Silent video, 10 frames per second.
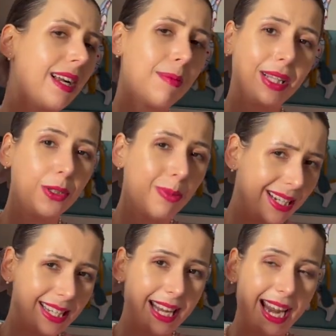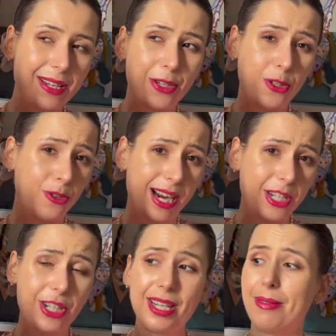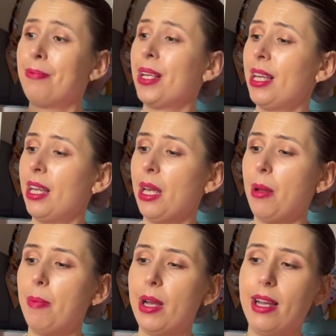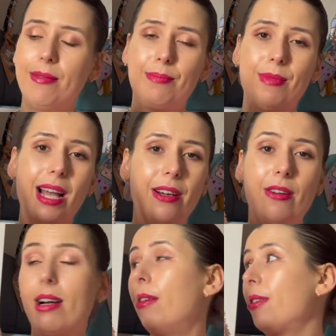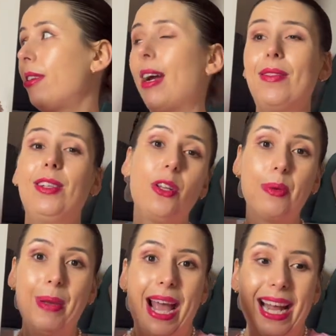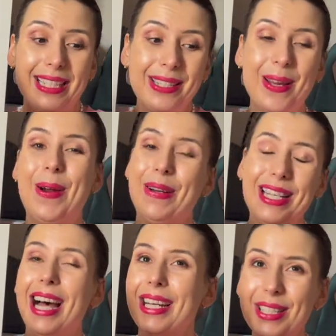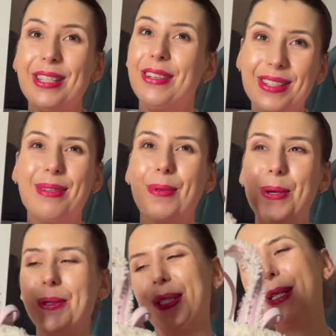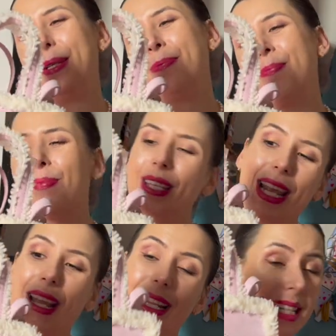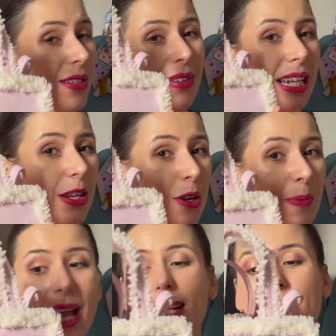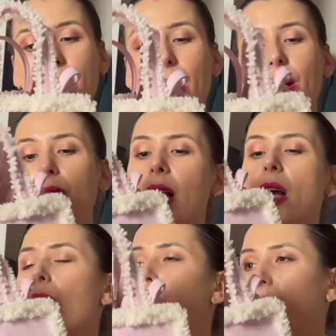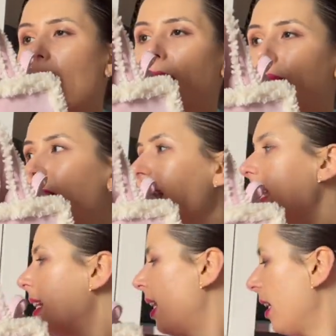I'm a little bit scared to trash it. But I don't know. I also have a lot of bags, so it's hard to use them all. So yeah, this is a really cute bag as well. Fluffy.